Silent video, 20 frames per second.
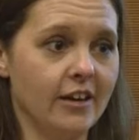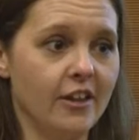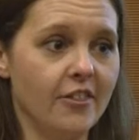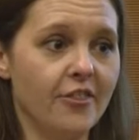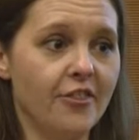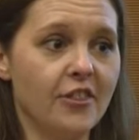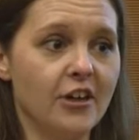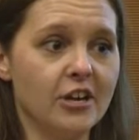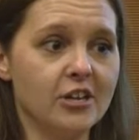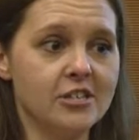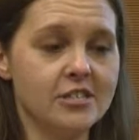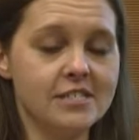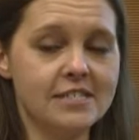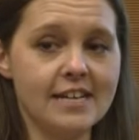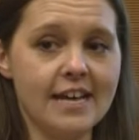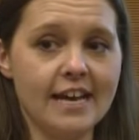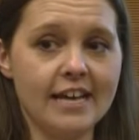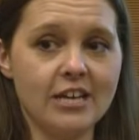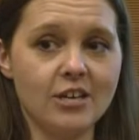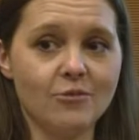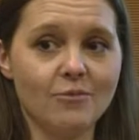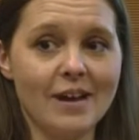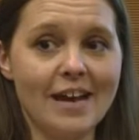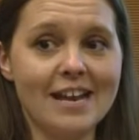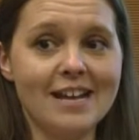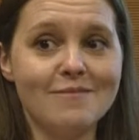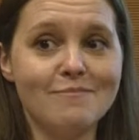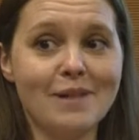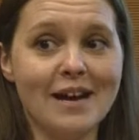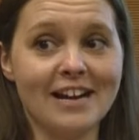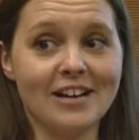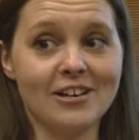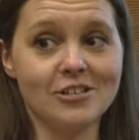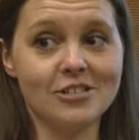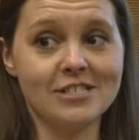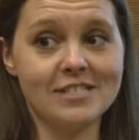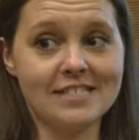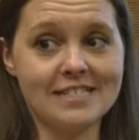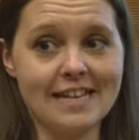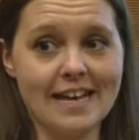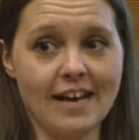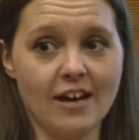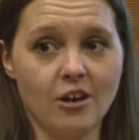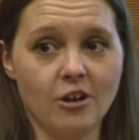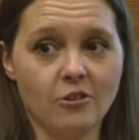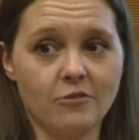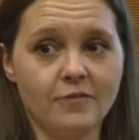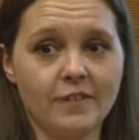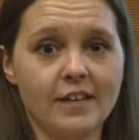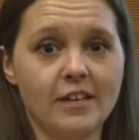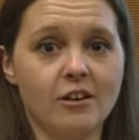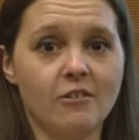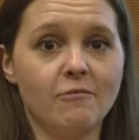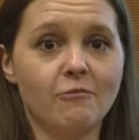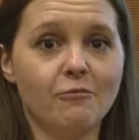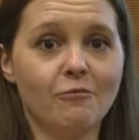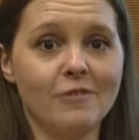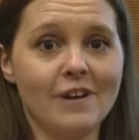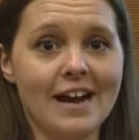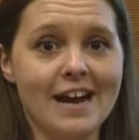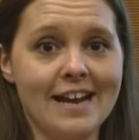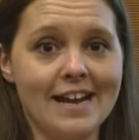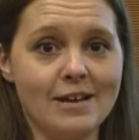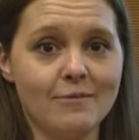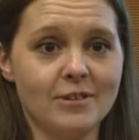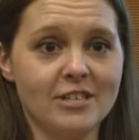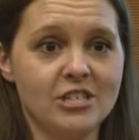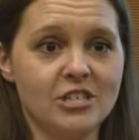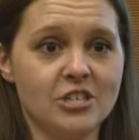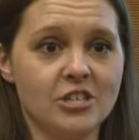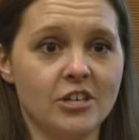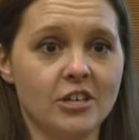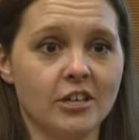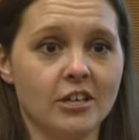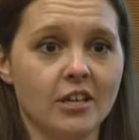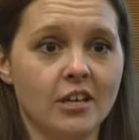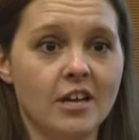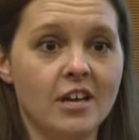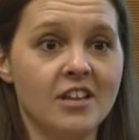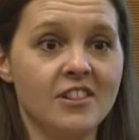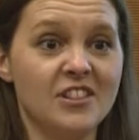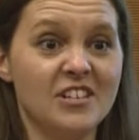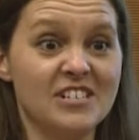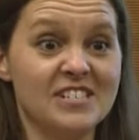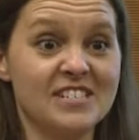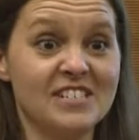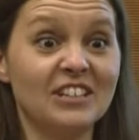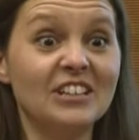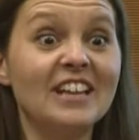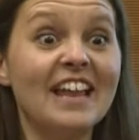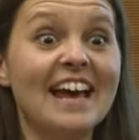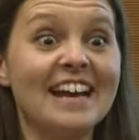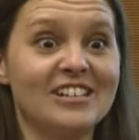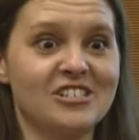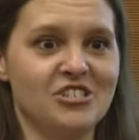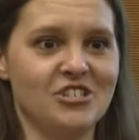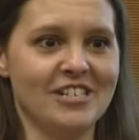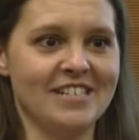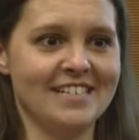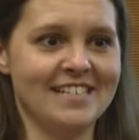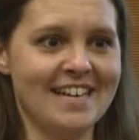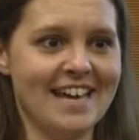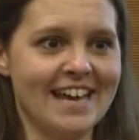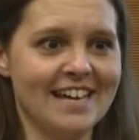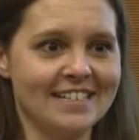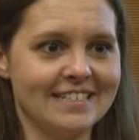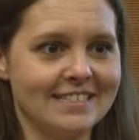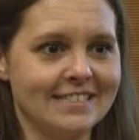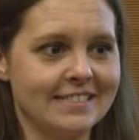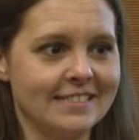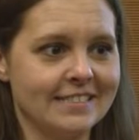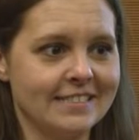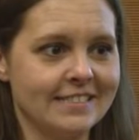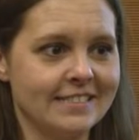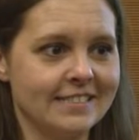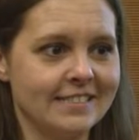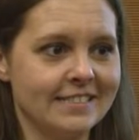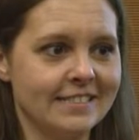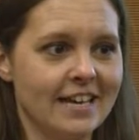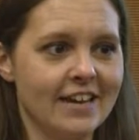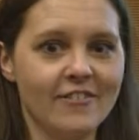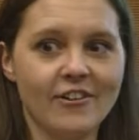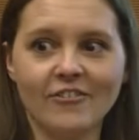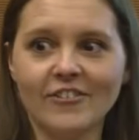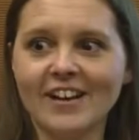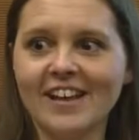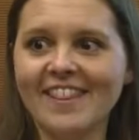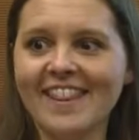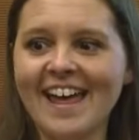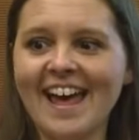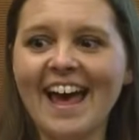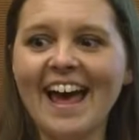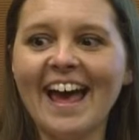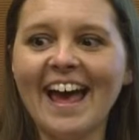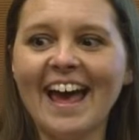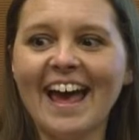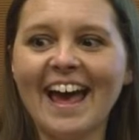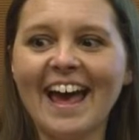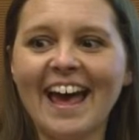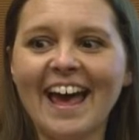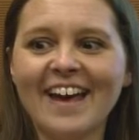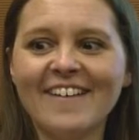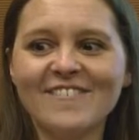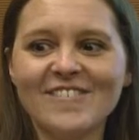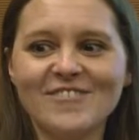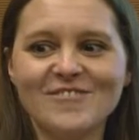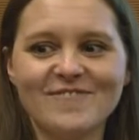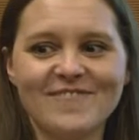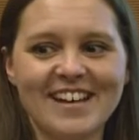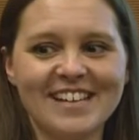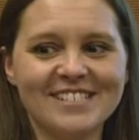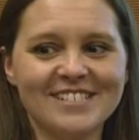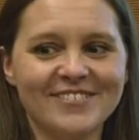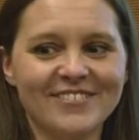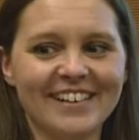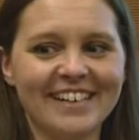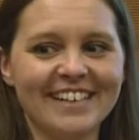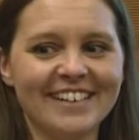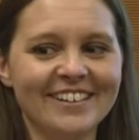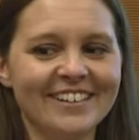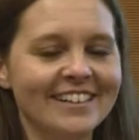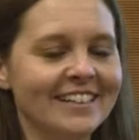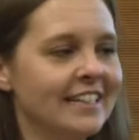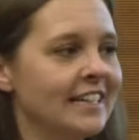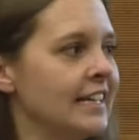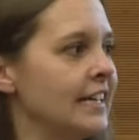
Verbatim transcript: on Thursday, you read it by yourself. And on Friday, we took the selection test. Have you ever done that? from Basal Reader.